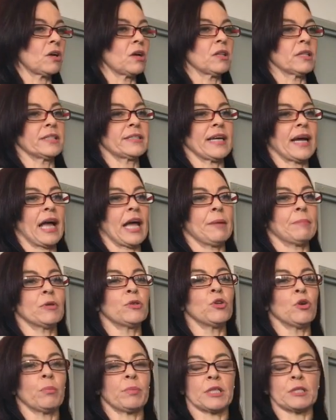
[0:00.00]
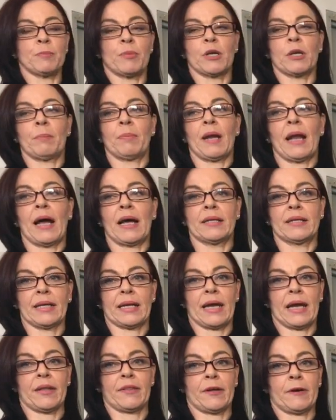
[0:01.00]
all the time and nobody's put a plan
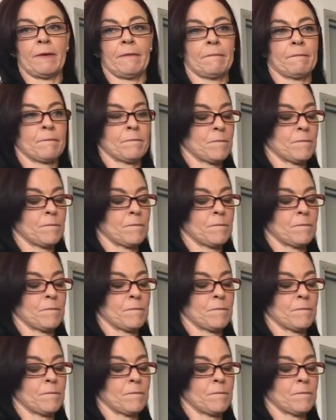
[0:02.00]
together?